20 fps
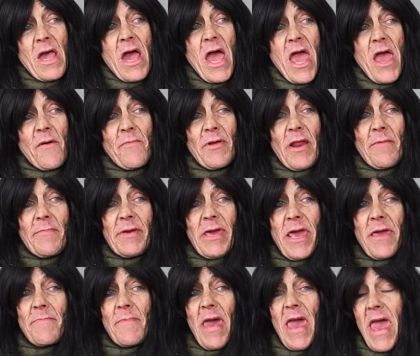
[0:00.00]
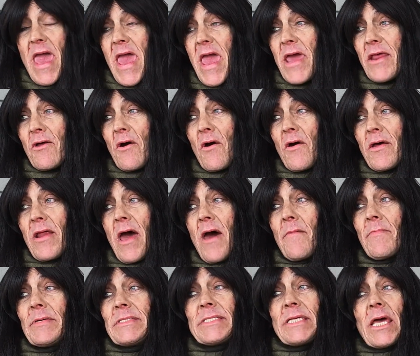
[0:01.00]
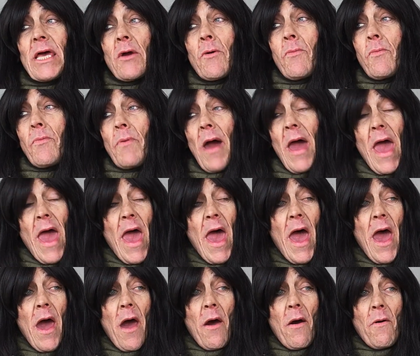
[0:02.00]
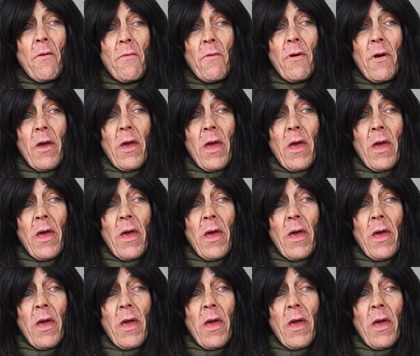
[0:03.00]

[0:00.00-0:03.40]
And when I became an adult, I was like, wow,